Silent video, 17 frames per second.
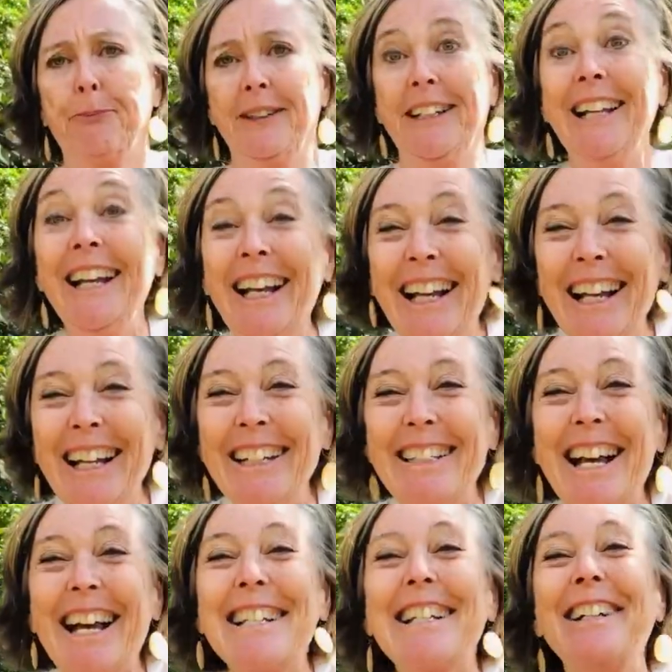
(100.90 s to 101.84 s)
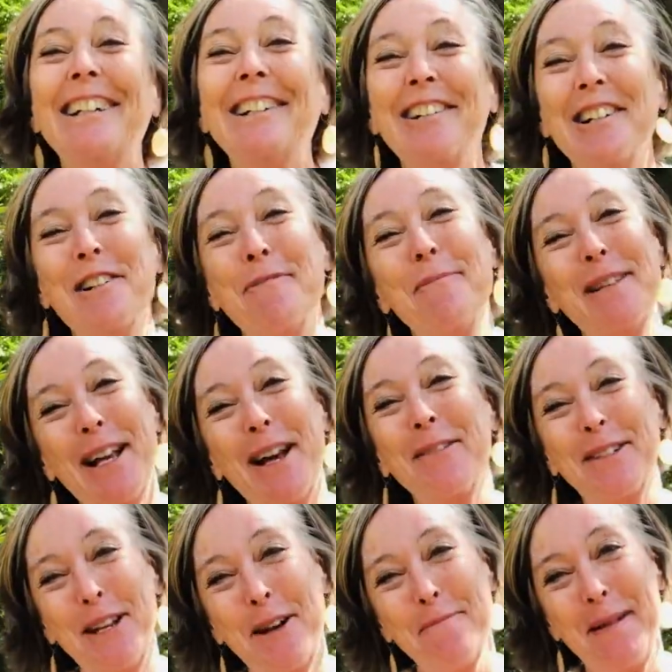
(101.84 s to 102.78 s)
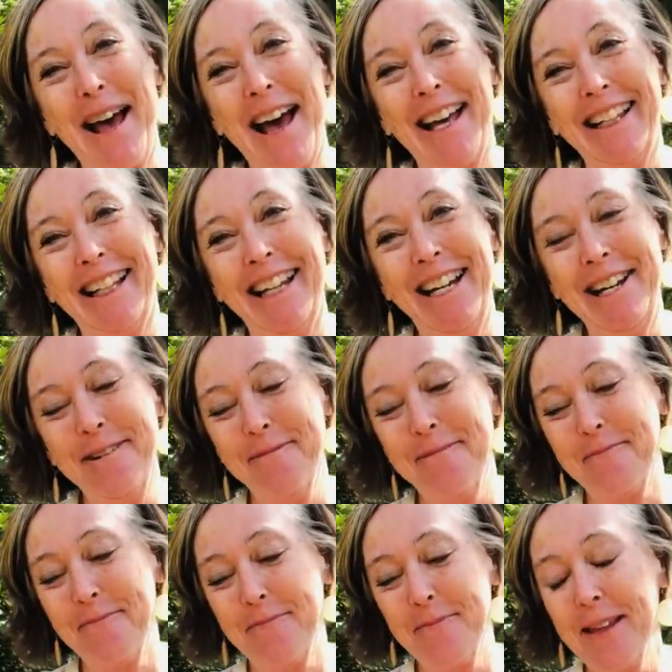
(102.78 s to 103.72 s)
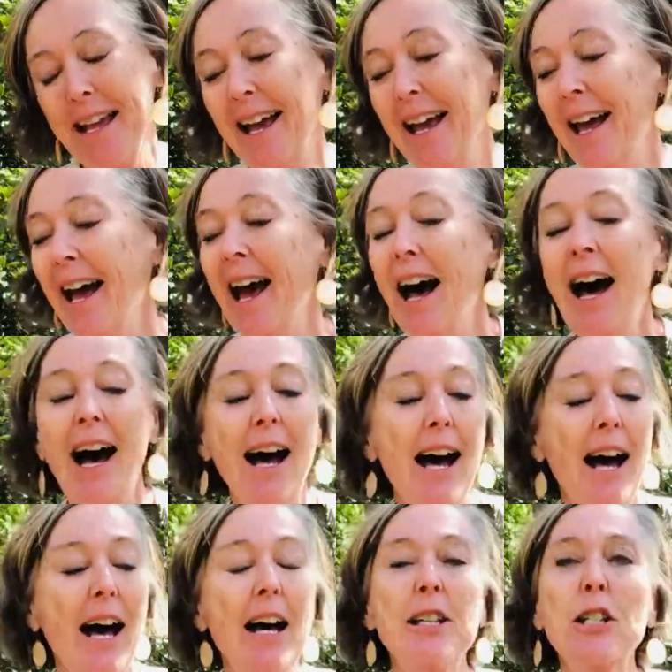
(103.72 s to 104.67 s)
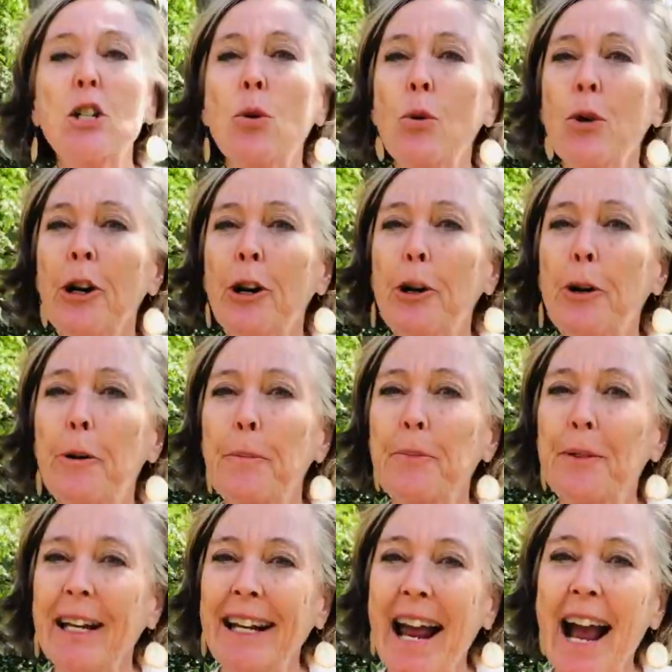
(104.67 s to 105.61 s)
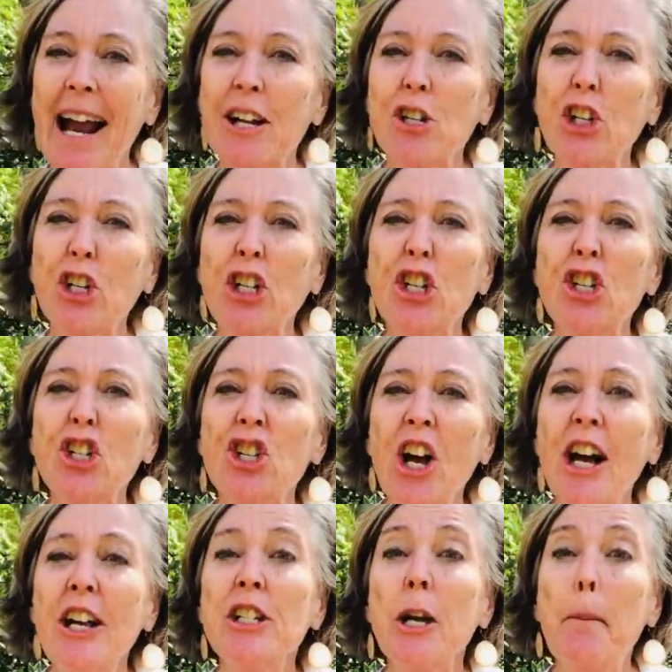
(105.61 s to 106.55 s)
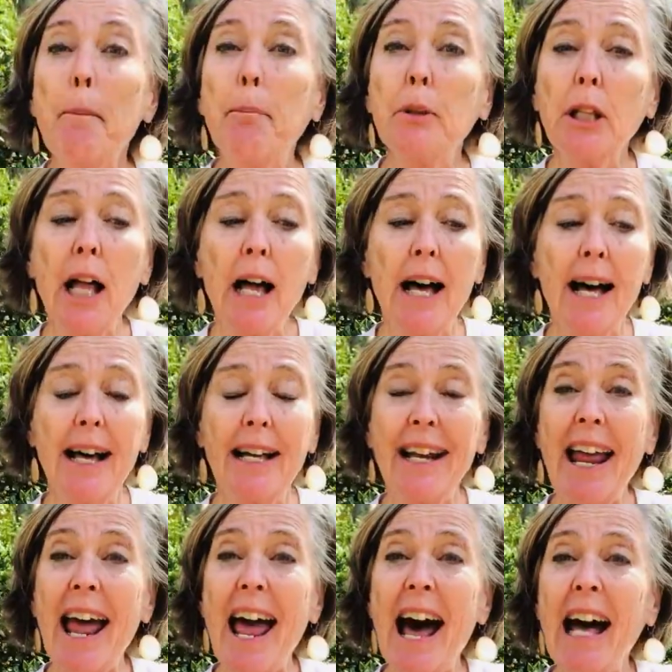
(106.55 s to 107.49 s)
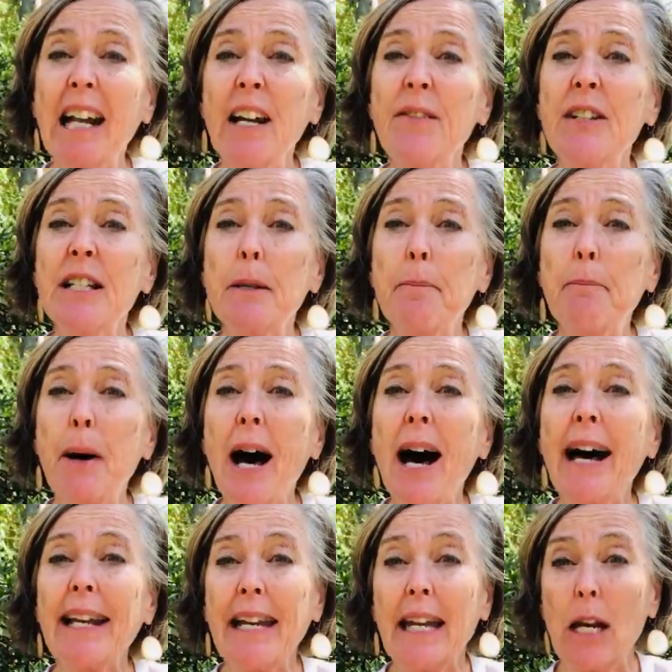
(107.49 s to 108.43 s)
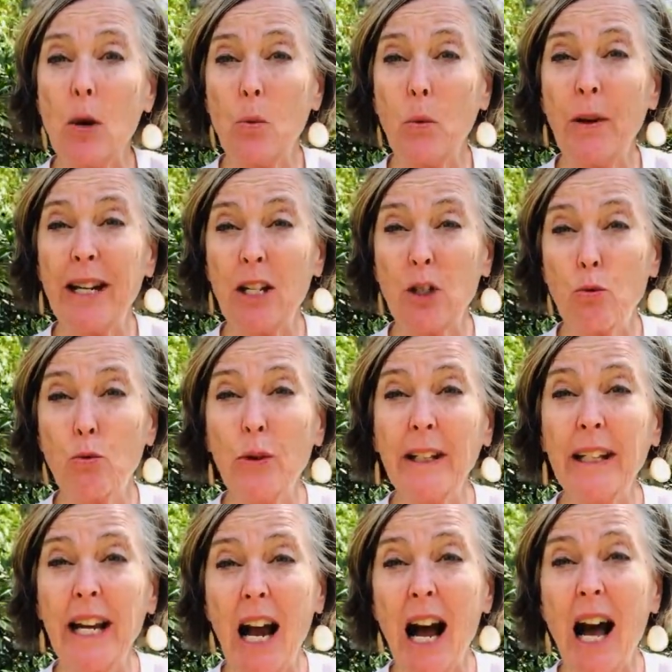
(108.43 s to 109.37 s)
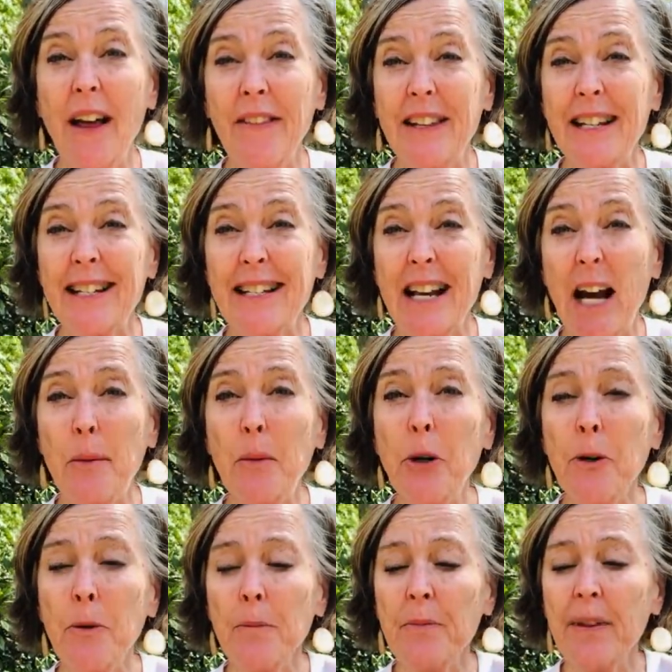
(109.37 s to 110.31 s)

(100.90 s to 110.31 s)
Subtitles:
he doesn't hurt himself so badly. A squirrel can actually shunt blood out of its body when it's really hot in the summer.